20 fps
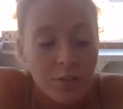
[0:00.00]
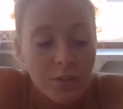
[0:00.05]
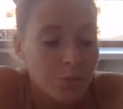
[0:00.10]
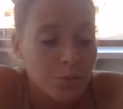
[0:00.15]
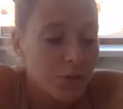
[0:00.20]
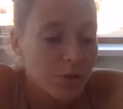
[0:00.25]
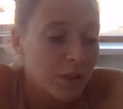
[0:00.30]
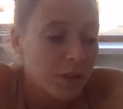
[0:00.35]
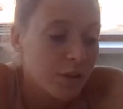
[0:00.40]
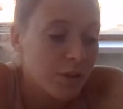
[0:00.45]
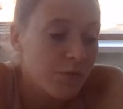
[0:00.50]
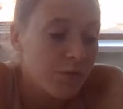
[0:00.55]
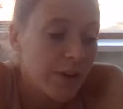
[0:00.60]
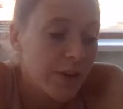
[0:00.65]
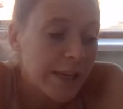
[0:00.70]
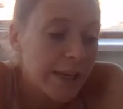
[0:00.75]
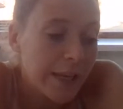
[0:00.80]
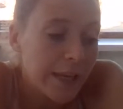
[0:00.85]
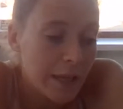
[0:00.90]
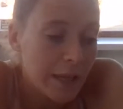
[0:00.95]
You want it
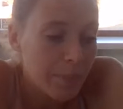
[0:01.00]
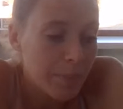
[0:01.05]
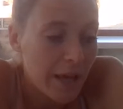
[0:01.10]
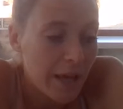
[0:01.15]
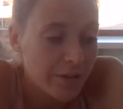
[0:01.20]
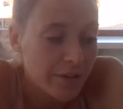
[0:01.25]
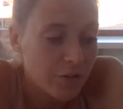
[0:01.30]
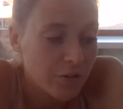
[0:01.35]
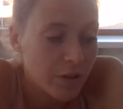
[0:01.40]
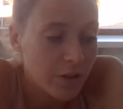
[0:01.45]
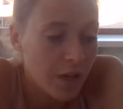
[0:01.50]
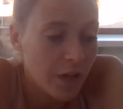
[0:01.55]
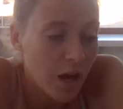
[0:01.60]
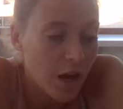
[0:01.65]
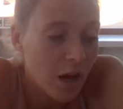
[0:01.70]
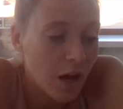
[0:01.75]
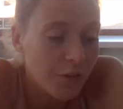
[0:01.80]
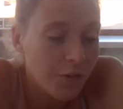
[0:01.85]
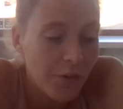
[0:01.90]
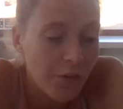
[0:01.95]
conveniently placed on the
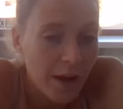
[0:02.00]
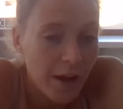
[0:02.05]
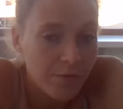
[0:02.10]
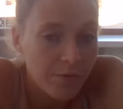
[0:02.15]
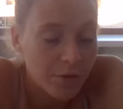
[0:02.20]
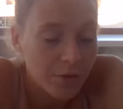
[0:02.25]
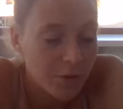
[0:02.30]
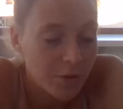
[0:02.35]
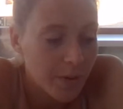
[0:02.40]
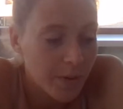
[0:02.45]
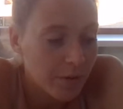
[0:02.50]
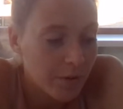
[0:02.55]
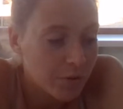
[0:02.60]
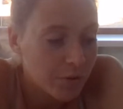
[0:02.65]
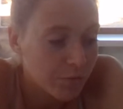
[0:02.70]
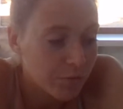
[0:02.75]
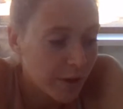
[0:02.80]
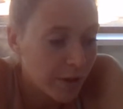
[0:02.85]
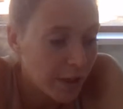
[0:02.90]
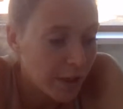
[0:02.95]
yard for everyone to be able
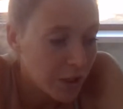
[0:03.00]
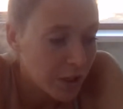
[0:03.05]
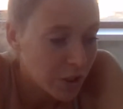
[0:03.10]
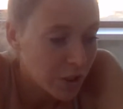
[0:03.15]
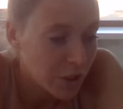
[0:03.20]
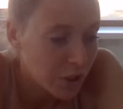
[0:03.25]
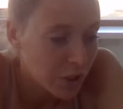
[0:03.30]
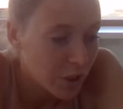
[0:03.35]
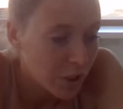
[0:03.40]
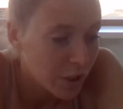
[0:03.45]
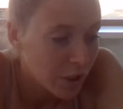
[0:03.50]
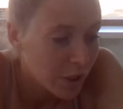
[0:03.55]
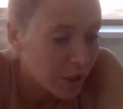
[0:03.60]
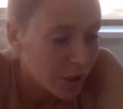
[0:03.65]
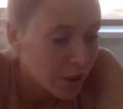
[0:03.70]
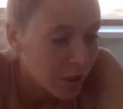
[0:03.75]
to reach.